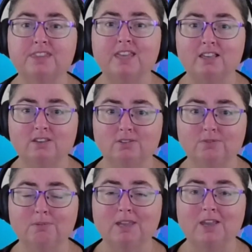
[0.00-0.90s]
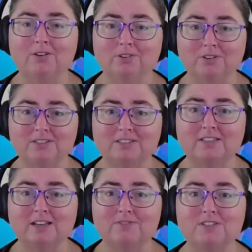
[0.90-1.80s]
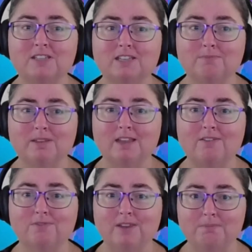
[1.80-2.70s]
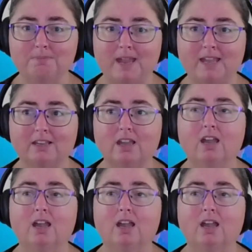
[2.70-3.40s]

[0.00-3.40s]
Thank you for being honest enough to give me that feedback.